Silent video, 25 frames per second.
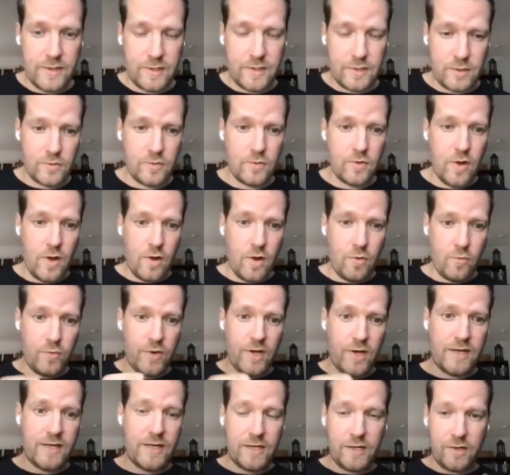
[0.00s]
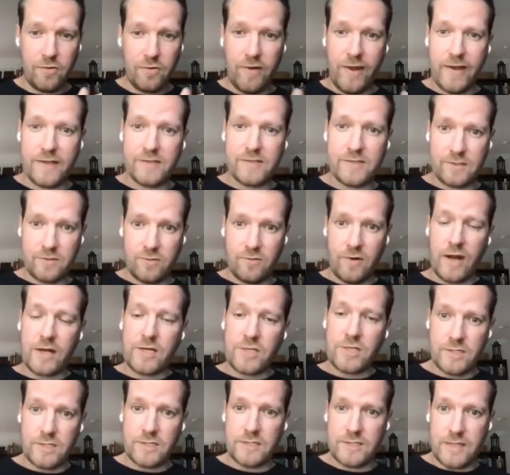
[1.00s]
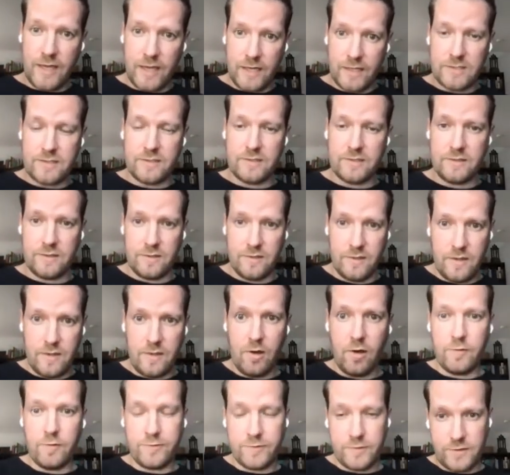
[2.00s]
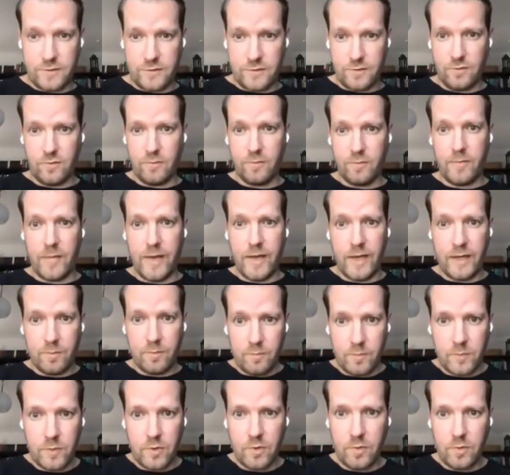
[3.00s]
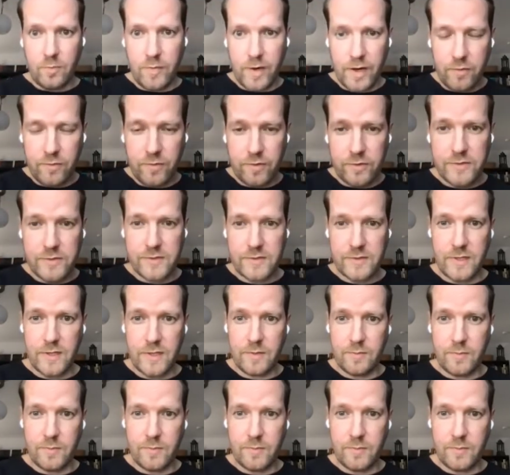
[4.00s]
to really create structured data of this numerous